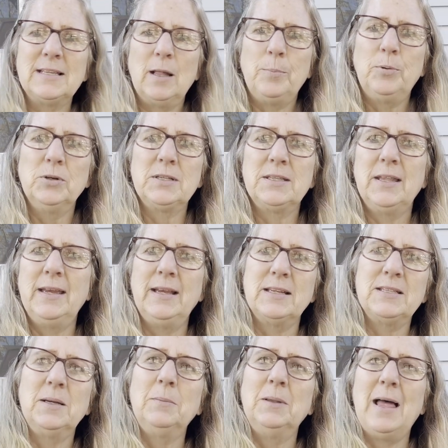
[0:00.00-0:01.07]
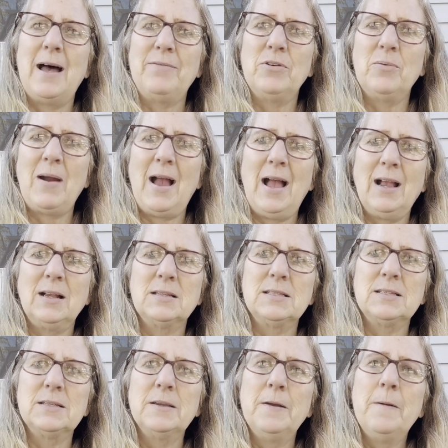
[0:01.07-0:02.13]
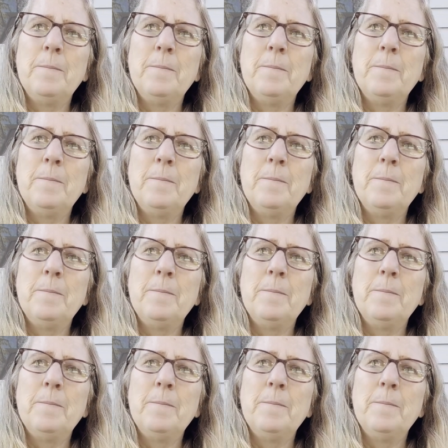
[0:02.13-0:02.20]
I'll put like some lava rocks,